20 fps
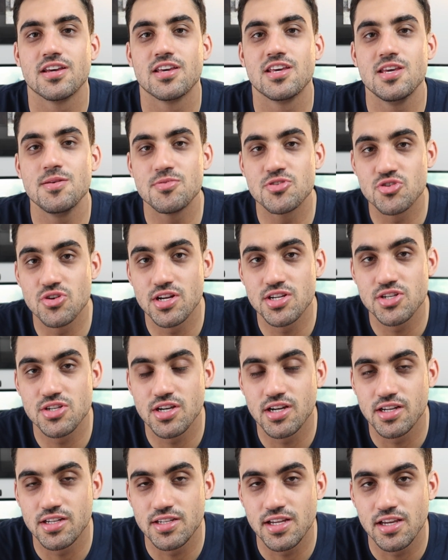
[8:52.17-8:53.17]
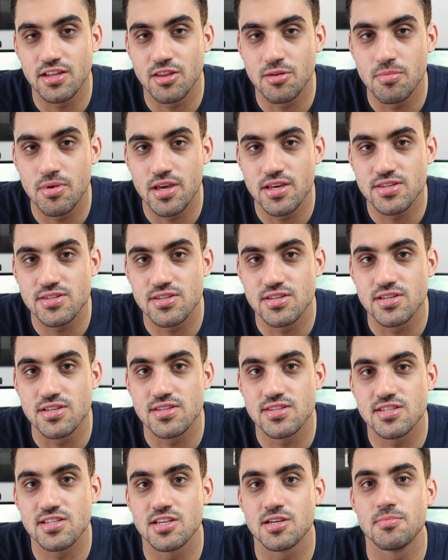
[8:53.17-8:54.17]
Keep stretching on a daily
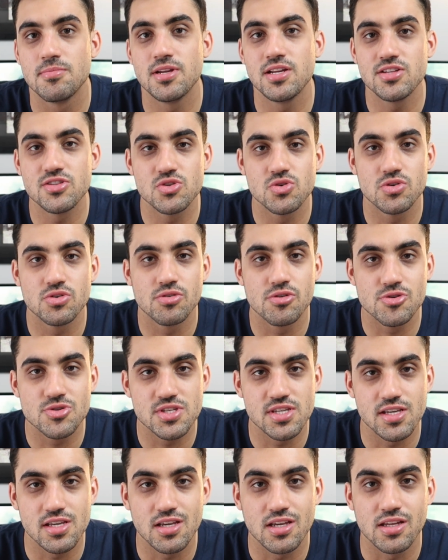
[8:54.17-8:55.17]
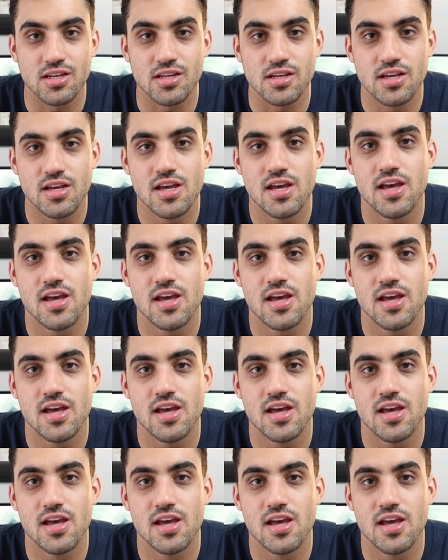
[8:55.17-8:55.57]
basis, commit it to a routine,